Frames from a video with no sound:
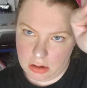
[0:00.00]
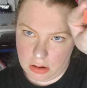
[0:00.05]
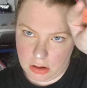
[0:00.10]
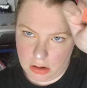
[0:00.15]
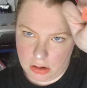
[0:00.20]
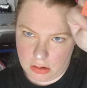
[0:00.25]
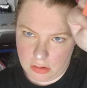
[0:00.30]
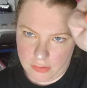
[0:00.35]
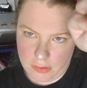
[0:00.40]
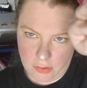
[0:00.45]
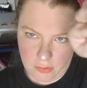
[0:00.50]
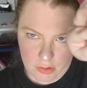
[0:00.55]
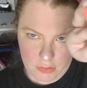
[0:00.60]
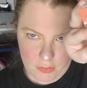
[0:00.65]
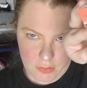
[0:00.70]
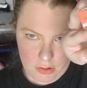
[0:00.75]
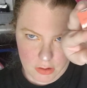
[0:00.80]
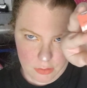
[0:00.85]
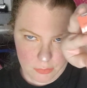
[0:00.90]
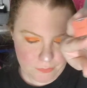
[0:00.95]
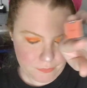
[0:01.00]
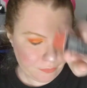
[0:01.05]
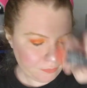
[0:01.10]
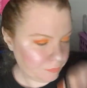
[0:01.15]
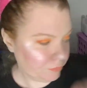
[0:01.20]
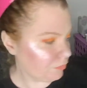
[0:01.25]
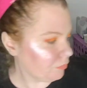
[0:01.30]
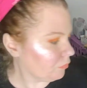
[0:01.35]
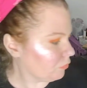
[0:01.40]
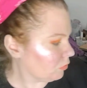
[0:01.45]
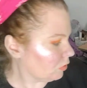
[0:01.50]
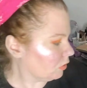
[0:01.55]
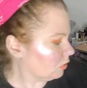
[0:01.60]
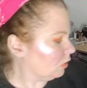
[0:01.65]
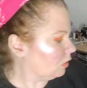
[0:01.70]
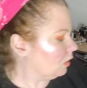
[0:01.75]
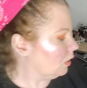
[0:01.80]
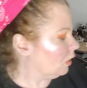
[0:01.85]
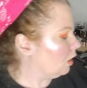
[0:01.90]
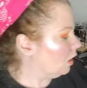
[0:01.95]
It's that right there.
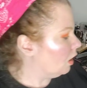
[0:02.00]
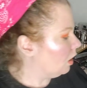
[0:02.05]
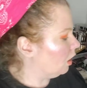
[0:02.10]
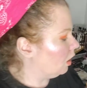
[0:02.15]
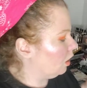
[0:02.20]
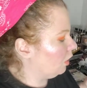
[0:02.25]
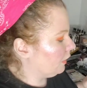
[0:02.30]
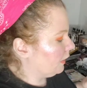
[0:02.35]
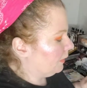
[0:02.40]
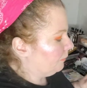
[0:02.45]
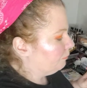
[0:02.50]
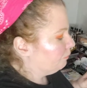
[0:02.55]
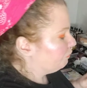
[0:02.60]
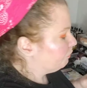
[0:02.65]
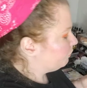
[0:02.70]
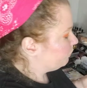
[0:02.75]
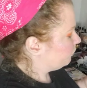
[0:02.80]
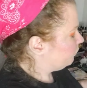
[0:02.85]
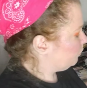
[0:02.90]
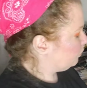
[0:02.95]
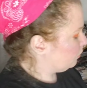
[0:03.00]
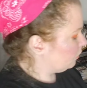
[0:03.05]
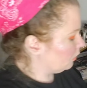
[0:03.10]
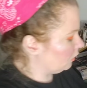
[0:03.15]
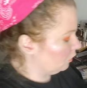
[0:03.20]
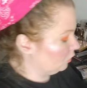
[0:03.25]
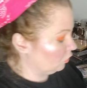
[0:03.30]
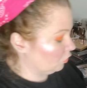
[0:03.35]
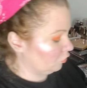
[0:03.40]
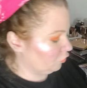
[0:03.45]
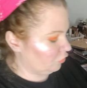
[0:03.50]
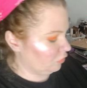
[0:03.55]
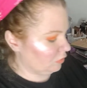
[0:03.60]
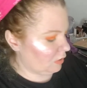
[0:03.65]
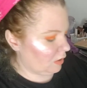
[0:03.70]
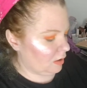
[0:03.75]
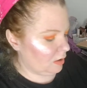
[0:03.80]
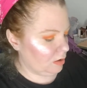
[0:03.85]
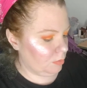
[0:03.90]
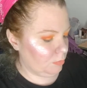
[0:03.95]
Okay. And so she's
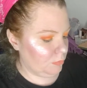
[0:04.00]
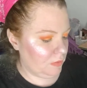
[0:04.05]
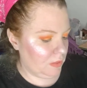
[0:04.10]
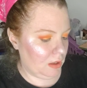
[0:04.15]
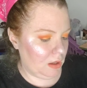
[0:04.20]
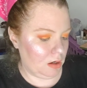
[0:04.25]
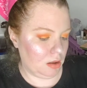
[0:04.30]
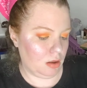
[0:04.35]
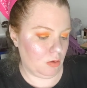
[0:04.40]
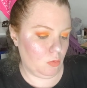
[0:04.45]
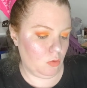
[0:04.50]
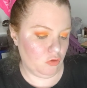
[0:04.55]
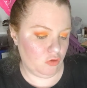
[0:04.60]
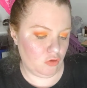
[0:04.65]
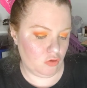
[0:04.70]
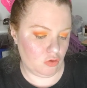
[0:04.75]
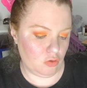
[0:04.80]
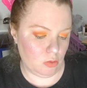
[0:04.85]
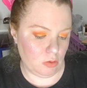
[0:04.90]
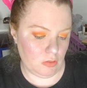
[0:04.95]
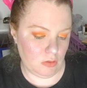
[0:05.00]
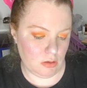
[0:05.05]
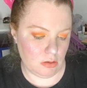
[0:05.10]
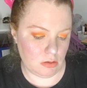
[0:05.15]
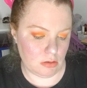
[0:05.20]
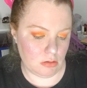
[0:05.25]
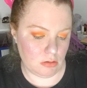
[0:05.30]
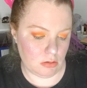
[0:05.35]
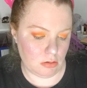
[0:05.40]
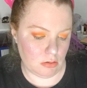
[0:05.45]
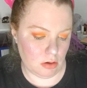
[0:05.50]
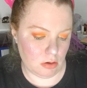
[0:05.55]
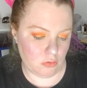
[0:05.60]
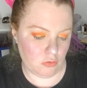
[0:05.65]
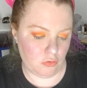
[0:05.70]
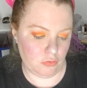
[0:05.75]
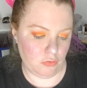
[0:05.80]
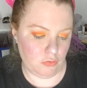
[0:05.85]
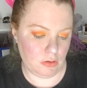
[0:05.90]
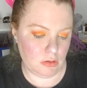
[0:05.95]
hiding up in the attic. And while she's doing this,
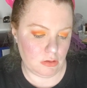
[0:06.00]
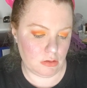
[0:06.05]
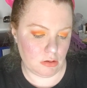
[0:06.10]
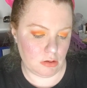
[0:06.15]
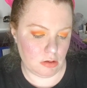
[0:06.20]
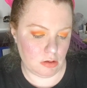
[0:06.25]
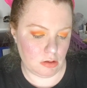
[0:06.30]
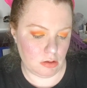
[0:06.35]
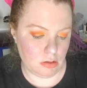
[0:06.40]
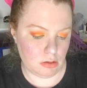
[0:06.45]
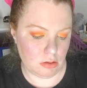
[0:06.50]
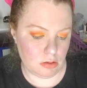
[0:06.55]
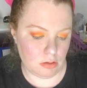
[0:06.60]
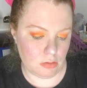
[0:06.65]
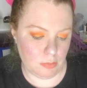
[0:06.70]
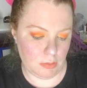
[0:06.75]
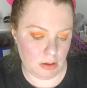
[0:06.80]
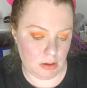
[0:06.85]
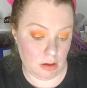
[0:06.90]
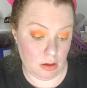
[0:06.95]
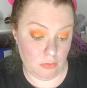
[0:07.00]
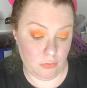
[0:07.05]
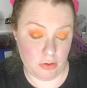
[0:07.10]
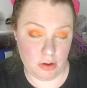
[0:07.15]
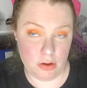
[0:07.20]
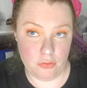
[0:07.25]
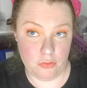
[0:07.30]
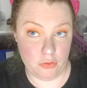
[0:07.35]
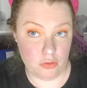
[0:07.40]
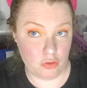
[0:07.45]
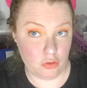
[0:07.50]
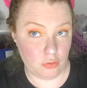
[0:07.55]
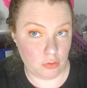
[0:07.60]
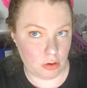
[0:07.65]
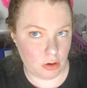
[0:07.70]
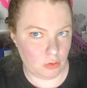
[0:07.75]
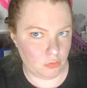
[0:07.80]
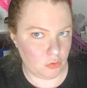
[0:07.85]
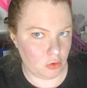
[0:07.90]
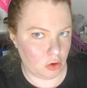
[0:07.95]
Dr. Flint is making every effort to
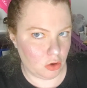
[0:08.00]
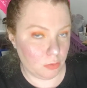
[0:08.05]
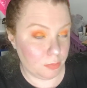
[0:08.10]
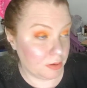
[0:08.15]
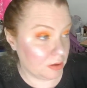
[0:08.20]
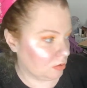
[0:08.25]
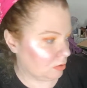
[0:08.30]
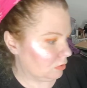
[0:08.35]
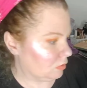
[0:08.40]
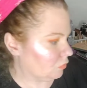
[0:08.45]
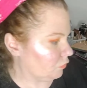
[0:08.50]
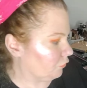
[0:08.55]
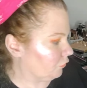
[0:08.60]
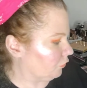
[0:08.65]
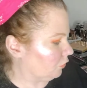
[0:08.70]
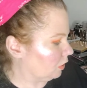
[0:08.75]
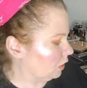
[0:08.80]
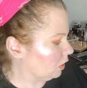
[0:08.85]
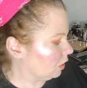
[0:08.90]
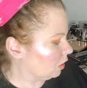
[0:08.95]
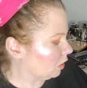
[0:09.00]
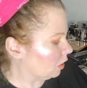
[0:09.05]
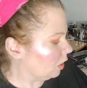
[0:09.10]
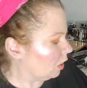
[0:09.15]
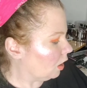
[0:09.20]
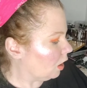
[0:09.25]
recover her because he's a freak.